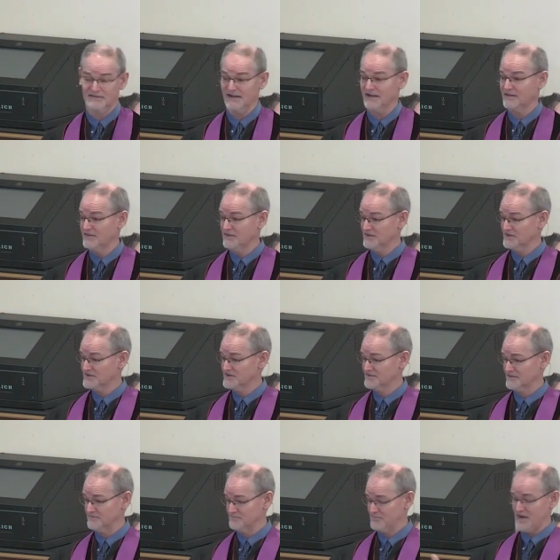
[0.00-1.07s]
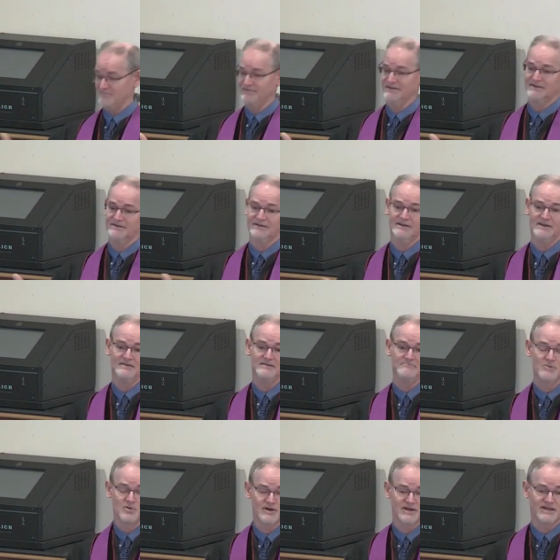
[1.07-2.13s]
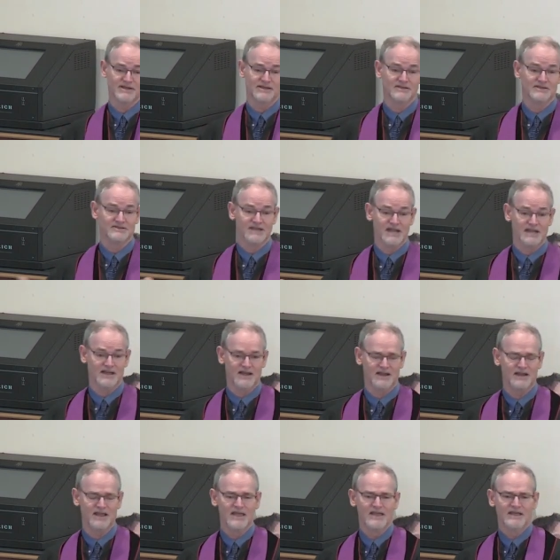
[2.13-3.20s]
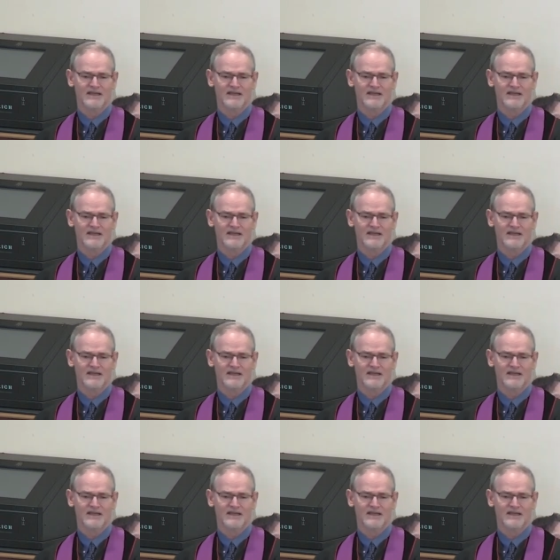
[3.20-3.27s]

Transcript: like this in public in the morning, in the daylight.